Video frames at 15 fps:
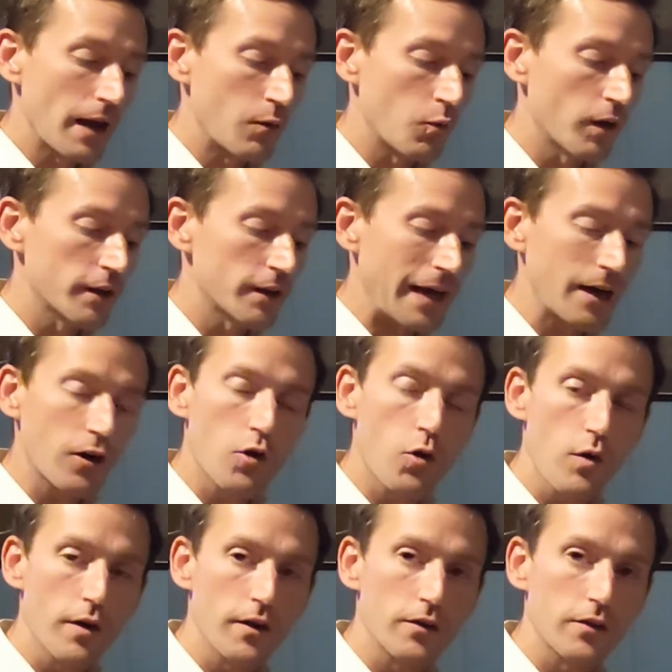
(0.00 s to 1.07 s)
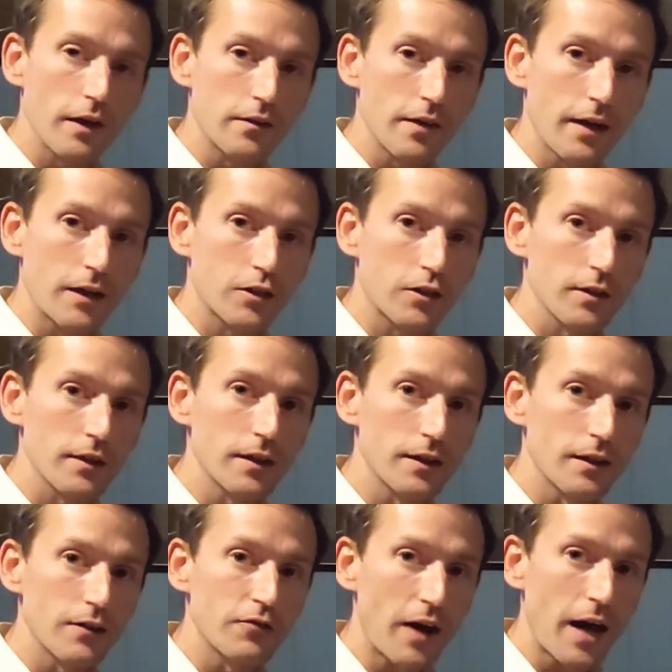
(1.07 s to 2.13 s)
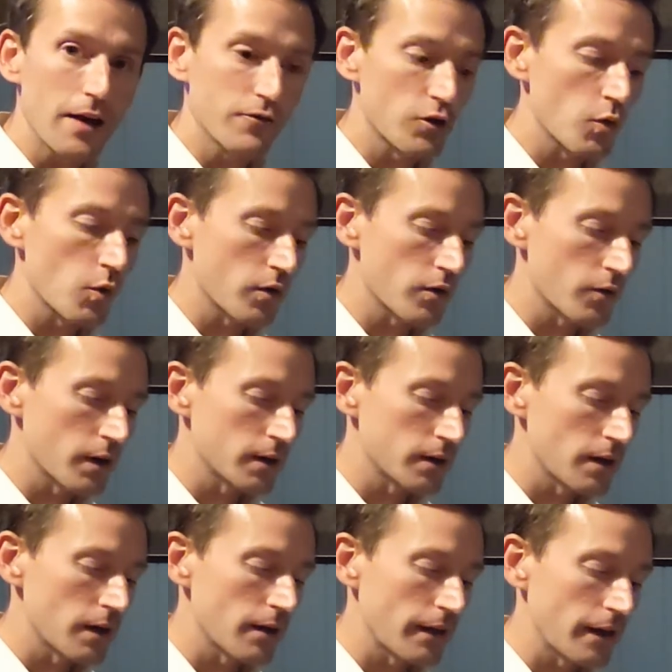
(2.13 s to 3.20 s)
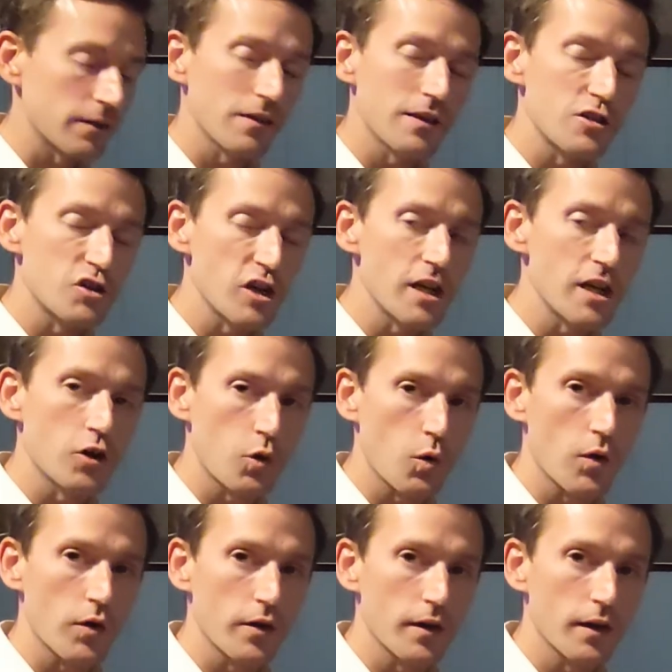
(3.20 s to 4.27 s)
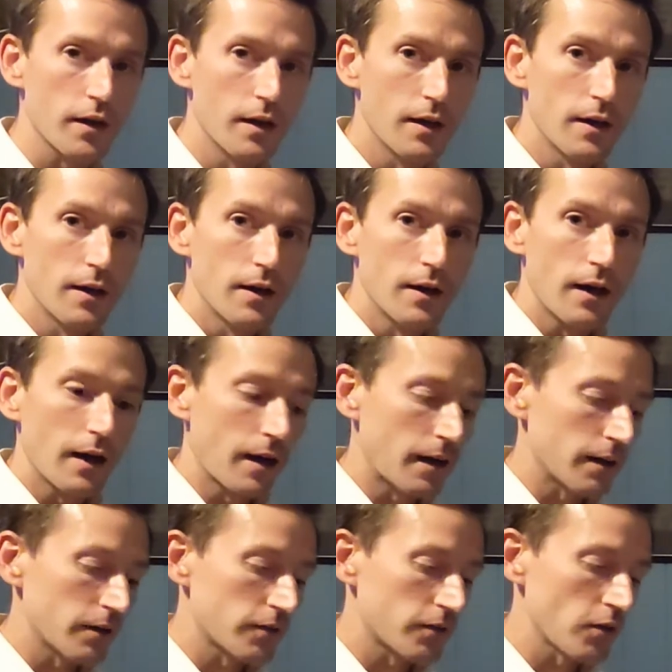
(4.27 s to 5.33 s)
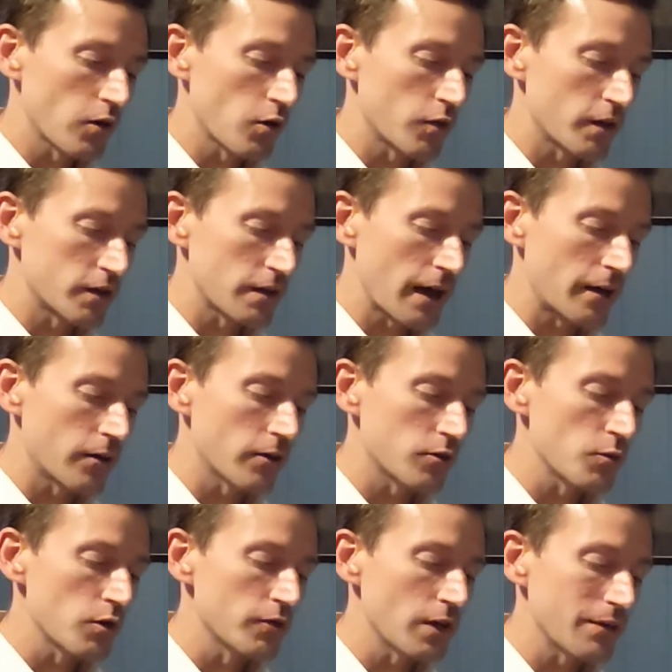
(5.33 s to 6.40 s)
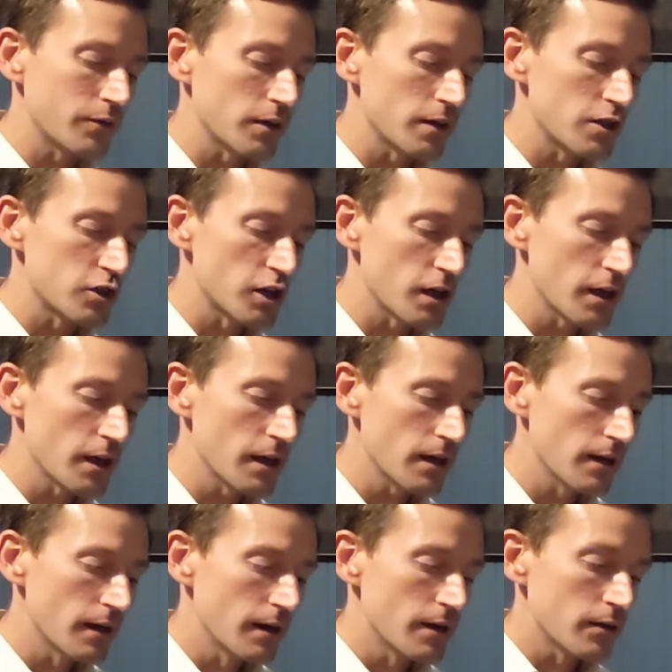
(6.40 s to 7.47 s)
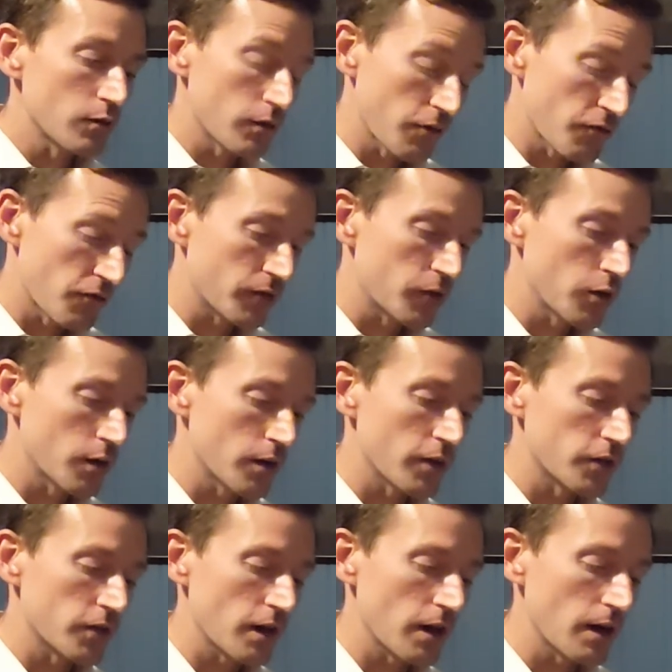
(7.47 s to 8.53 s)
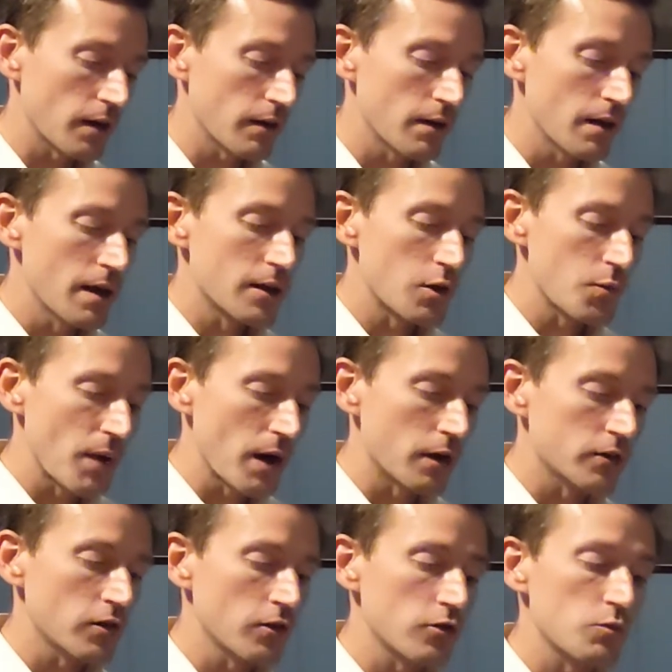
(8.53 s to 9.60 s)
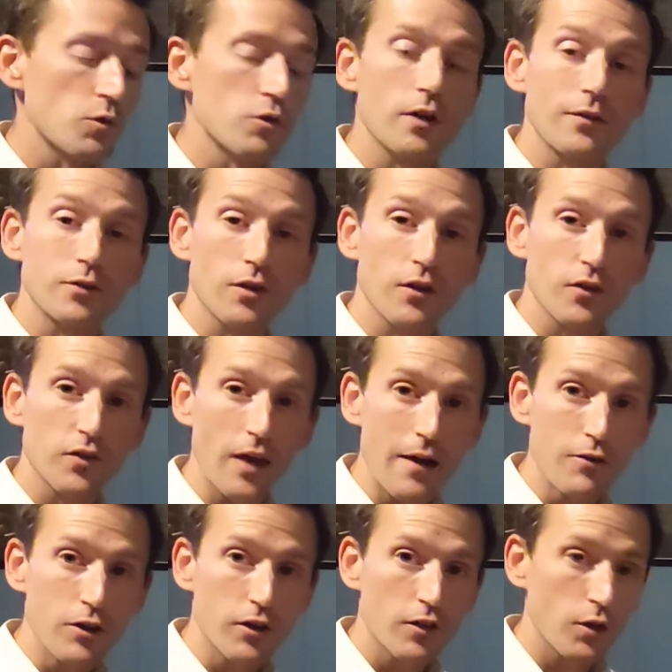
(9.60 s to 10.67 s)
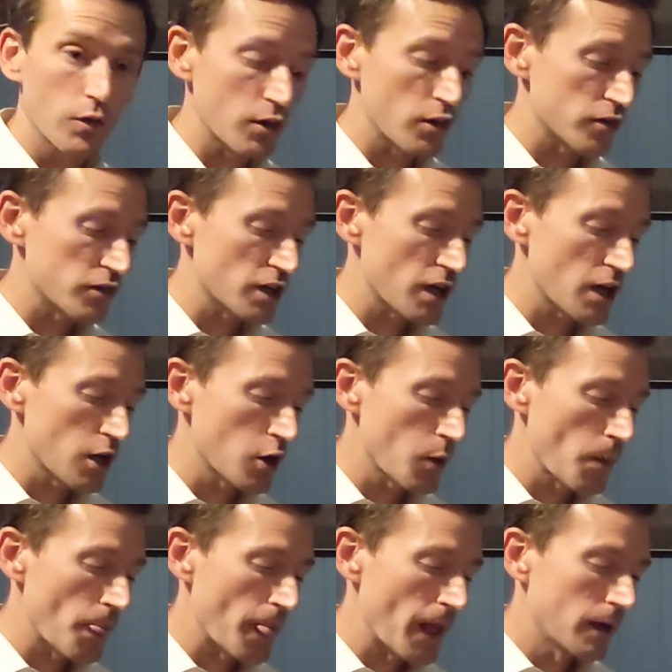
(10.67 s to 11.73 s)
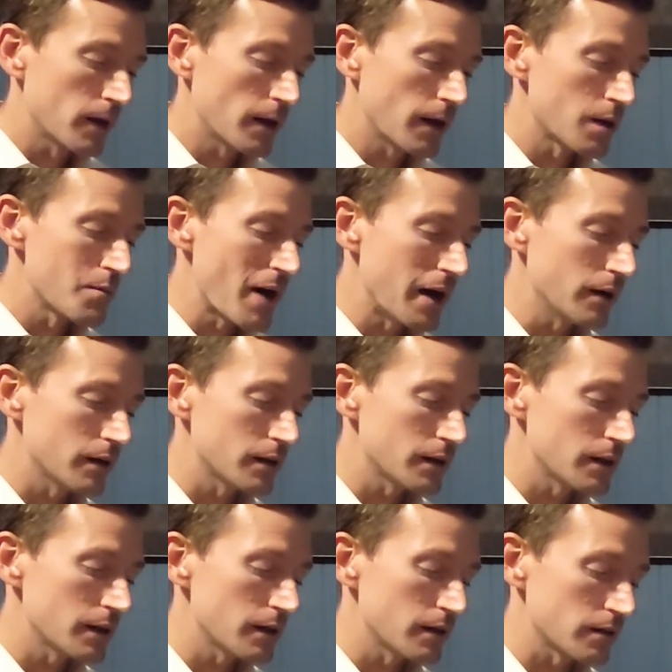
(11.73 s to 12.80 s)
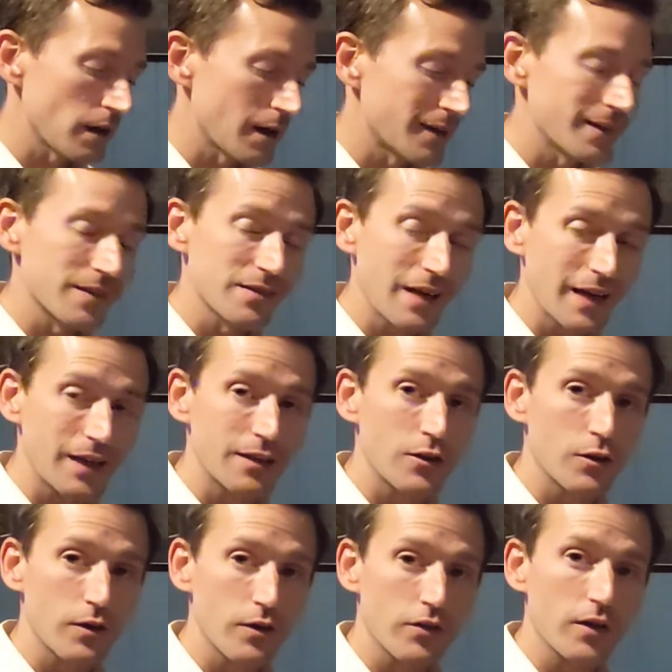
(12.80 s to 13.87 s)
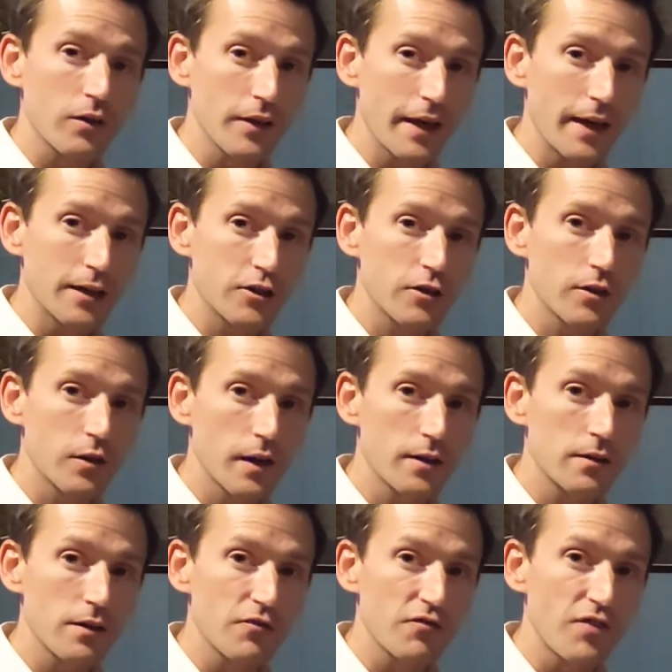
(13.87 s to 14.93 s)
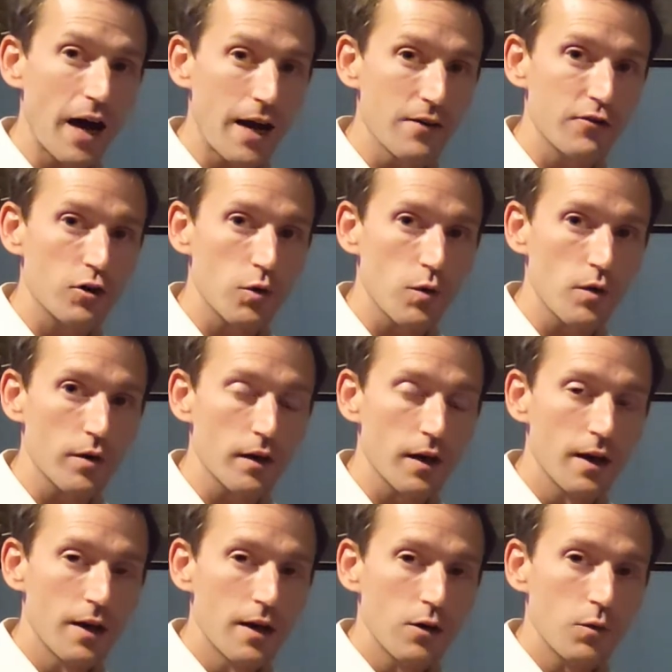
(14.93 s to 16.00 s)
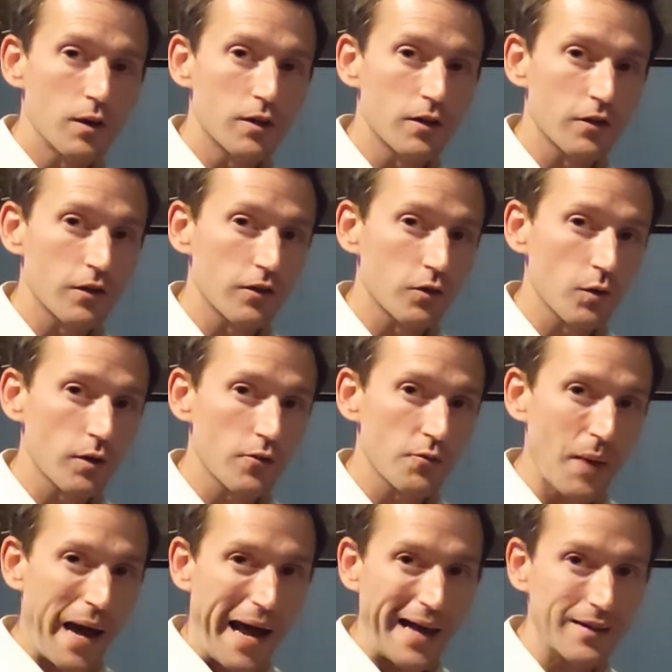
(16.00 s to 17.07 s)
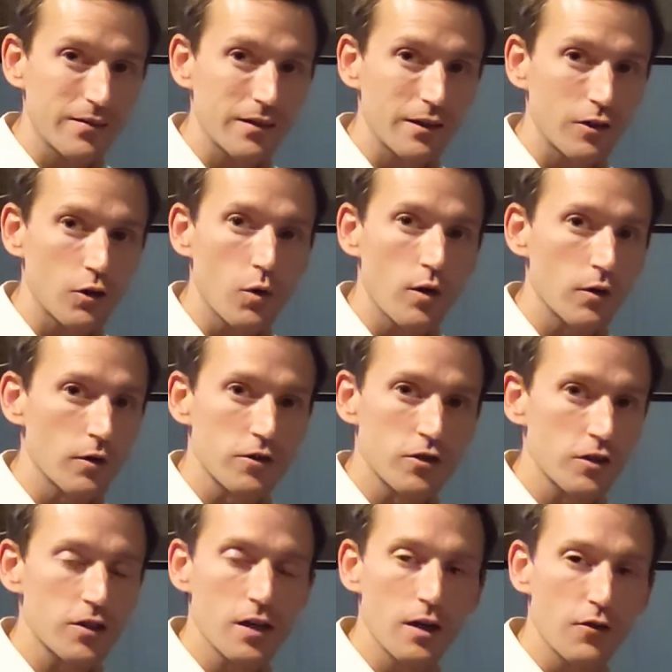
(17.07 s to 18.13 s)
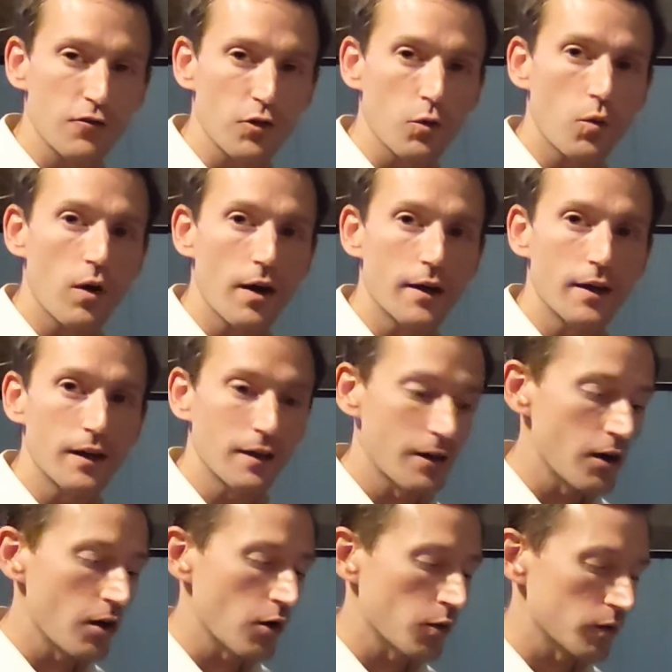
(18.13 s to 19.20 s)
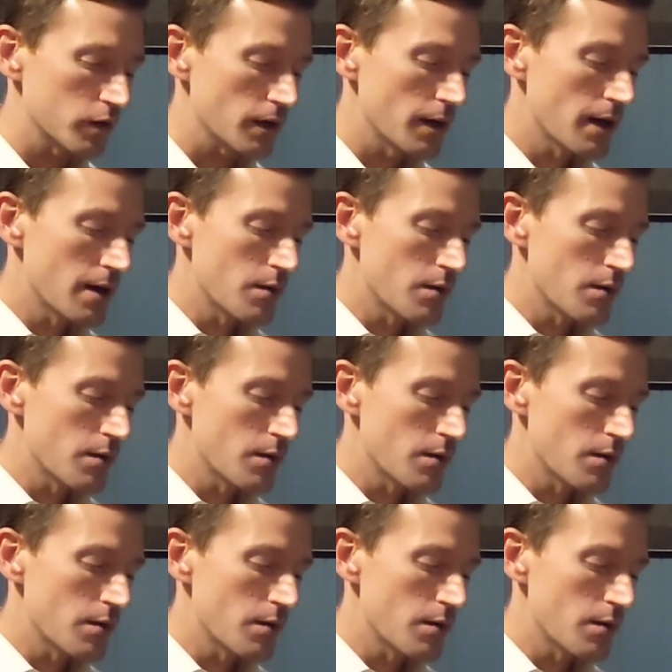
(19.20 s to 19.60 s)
And what that chord is, that's actually a 5 chord right there. That's the G chord. So the tenor is moved up to the G, the 5th note of the scale. The baritone is moved up to the 7th note of the scale. And the melody is on the 2nd note of the scale. That actually creates a 5 chord, which is a sort of passing chord. It's just here for one note.